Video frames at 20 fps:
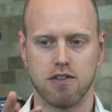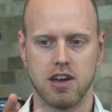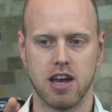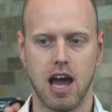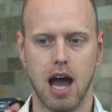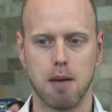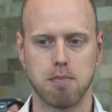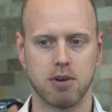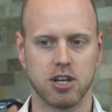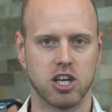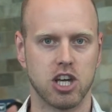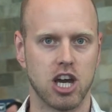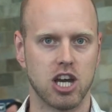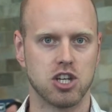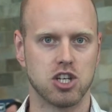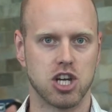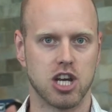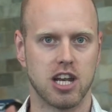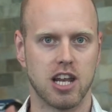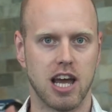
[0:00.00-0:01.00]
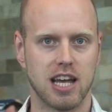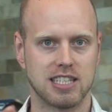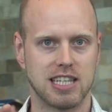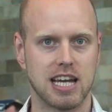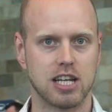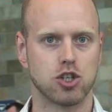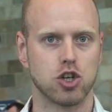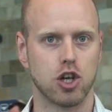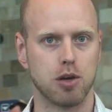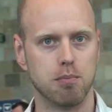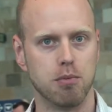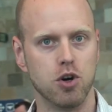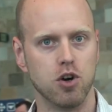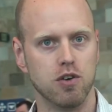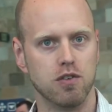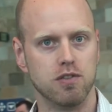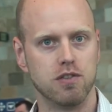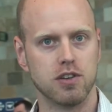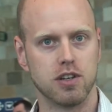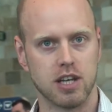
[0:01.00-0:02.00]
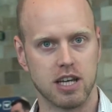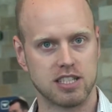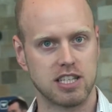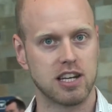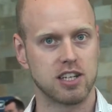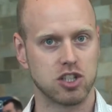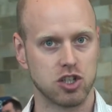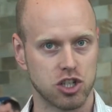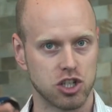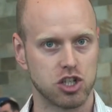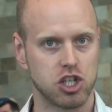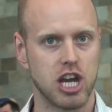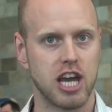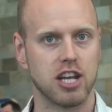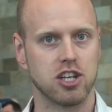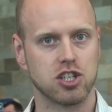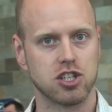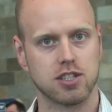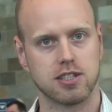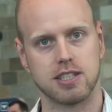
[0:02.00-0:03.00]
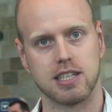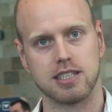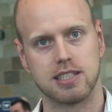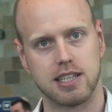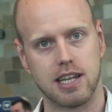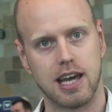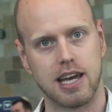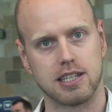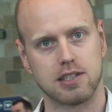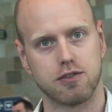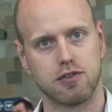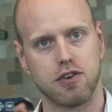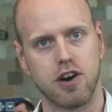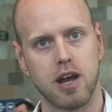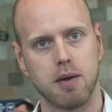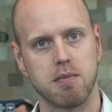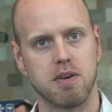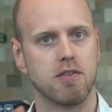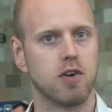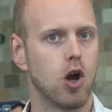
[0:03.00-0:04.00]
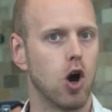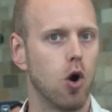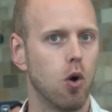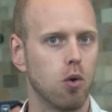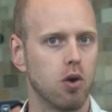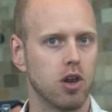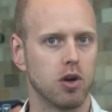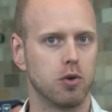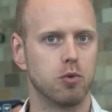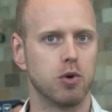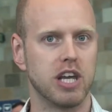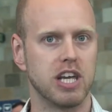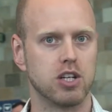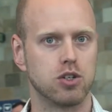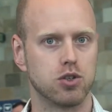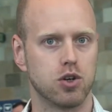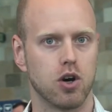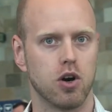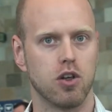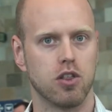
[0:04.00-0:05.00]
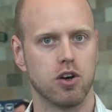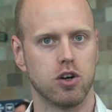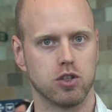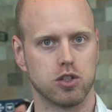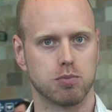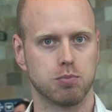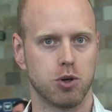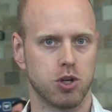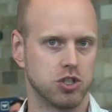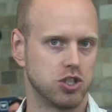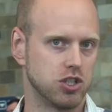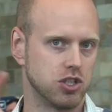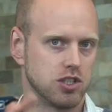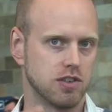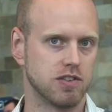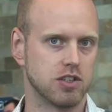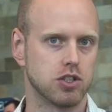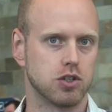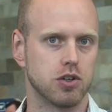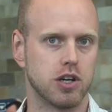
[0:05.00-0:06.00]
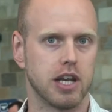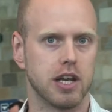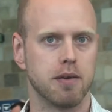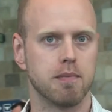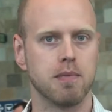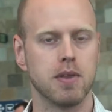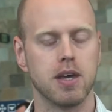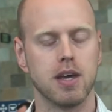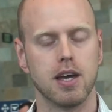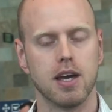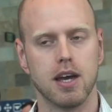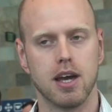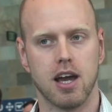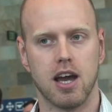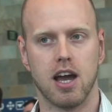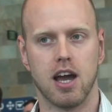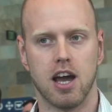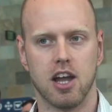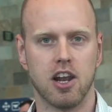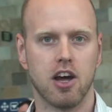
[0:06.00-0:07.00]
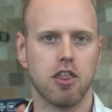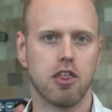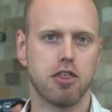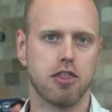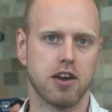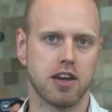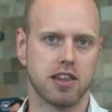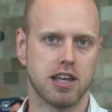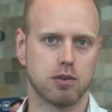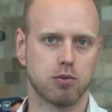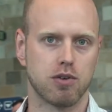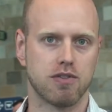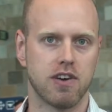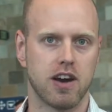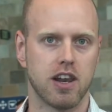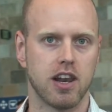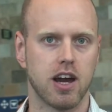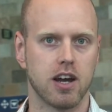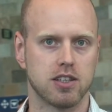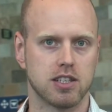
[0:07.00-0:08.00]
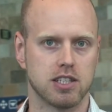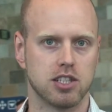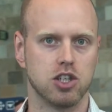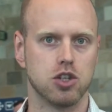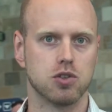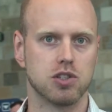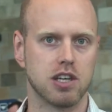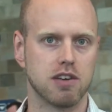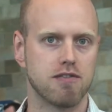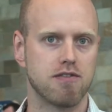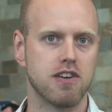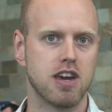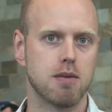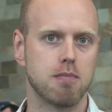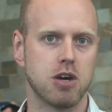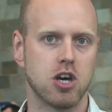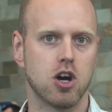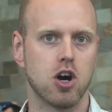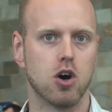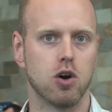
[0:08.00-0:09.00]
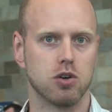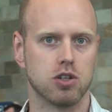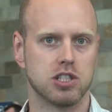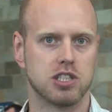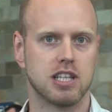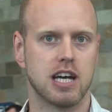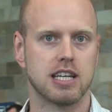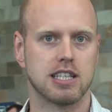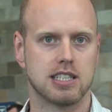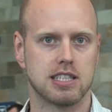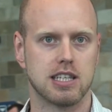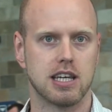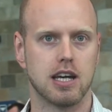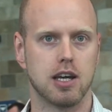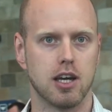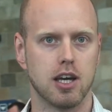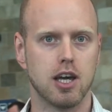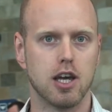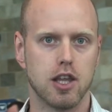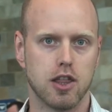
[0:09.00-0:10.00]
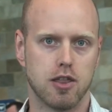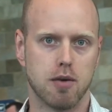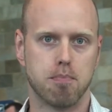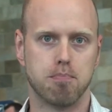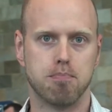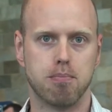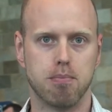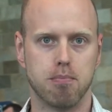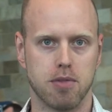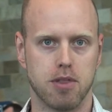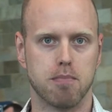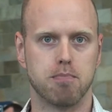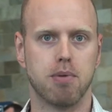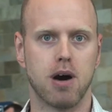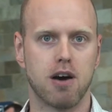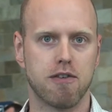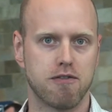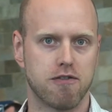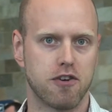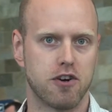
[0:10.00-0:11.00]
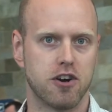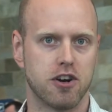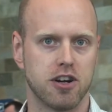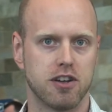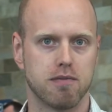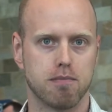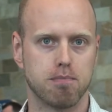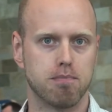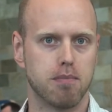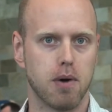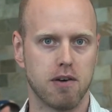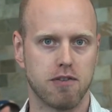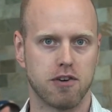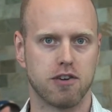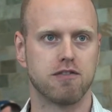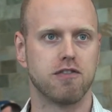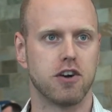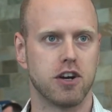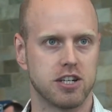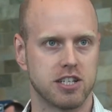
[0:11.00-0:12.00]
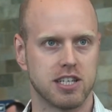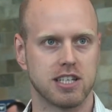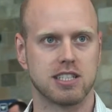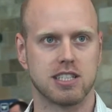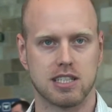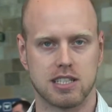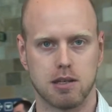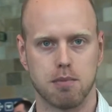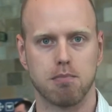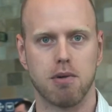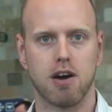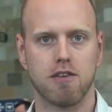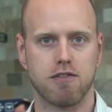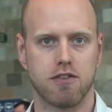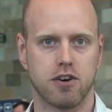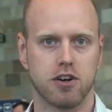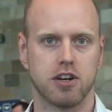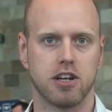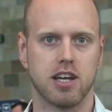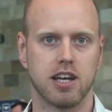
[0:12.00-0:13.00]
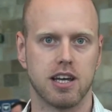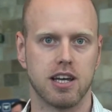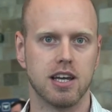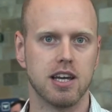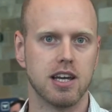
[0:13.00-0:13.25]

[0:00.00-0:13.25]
the application has actually moved, has actually changed since the last frame, and we only redraw those portions of the screen. Another thing that we found out is using VBOs, that's the buffered vertices and buffered